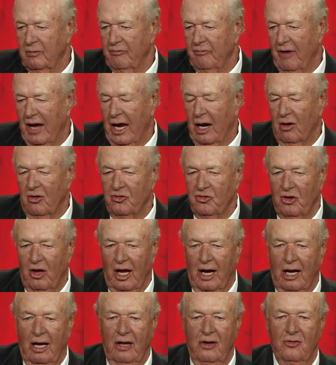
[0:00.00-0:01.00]

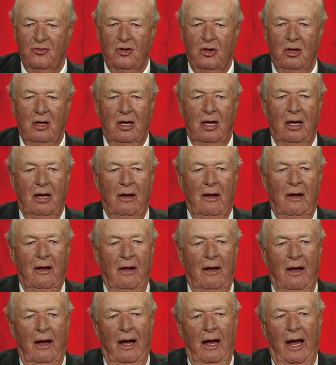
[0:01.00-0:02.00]
and
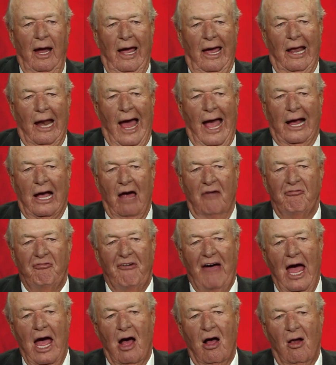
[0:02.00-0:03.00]
I got
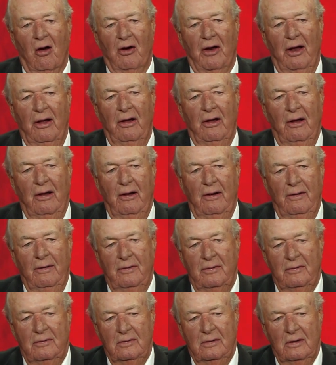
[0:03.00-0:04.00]
fouled.
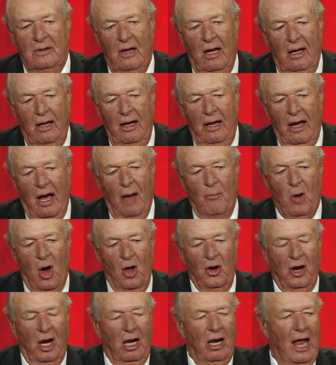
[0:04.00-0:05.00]
I'm
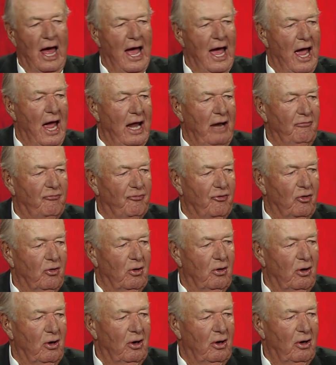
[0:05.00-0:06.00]
on the line
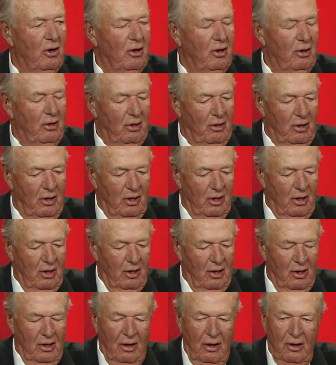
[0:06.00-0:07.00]
for
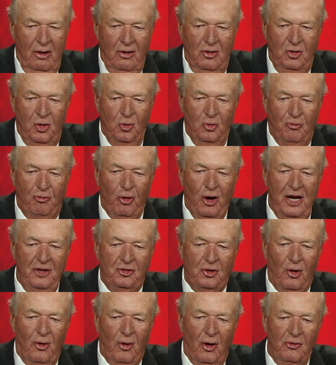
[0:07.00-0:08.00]
two free
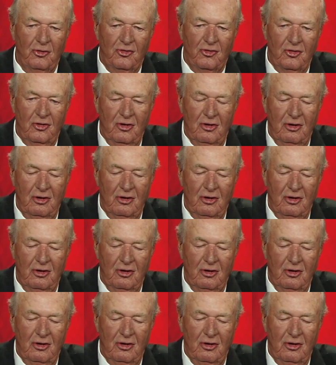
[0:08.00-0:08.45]
throws.